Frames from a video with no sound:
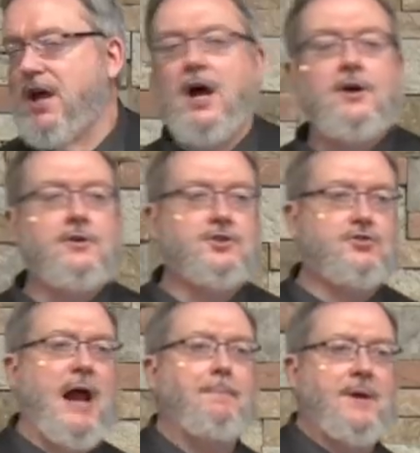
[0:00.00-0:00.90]
young,
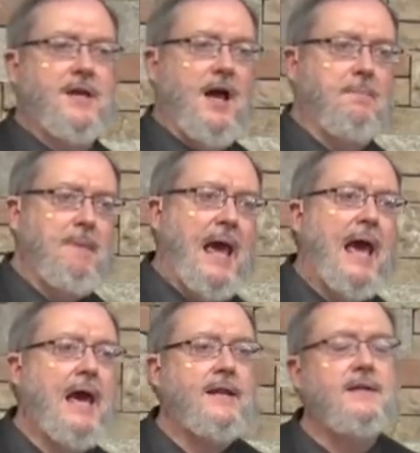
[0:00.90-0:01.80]
strapping young
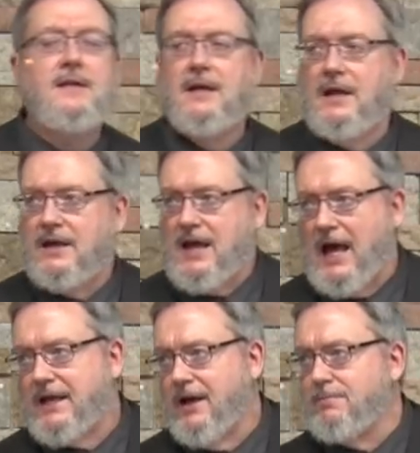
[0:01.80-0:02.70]
man, and
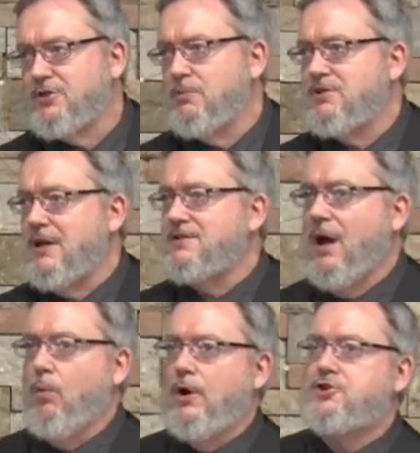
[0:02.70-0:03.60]
God comes to him and says, I
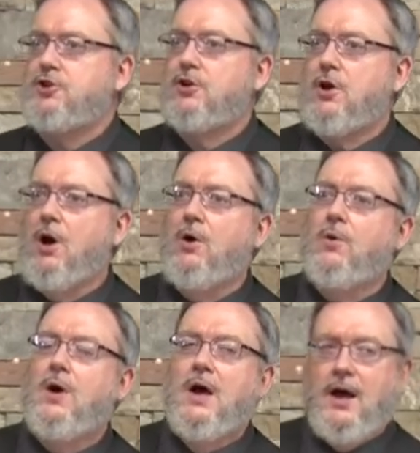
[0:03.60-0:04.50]
want you to
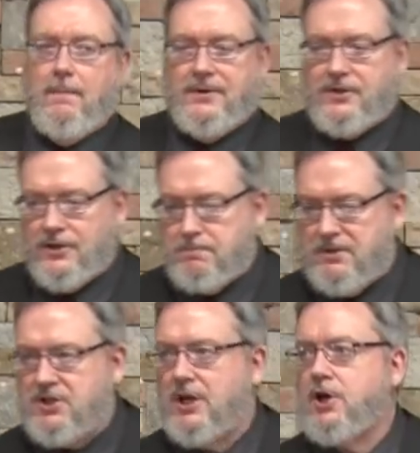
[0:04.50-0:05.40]
go up into this
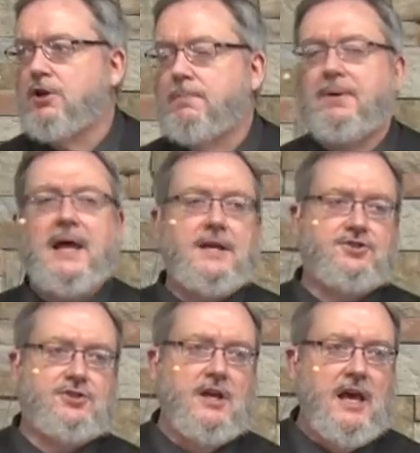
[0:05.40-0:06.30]
particular
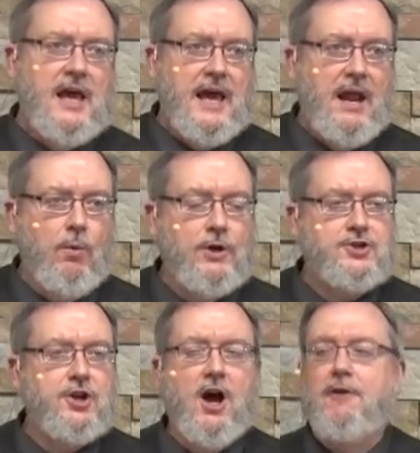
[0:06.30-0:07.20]
place, and I want
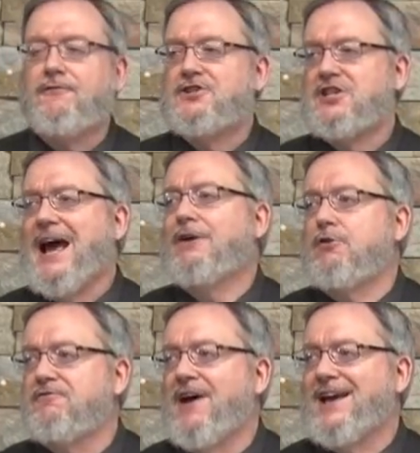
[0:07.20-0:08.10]
you to offer
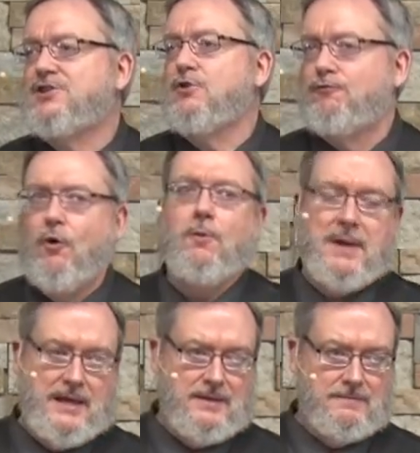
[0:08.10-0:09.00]
sacrifice for
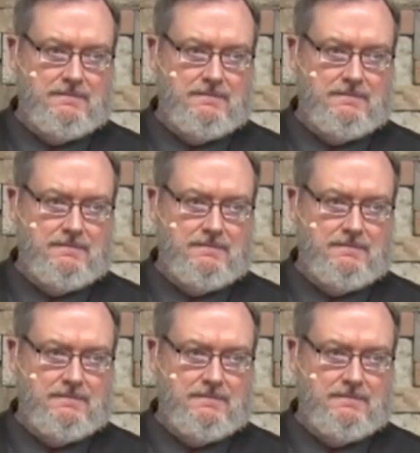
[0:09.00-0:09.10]
me.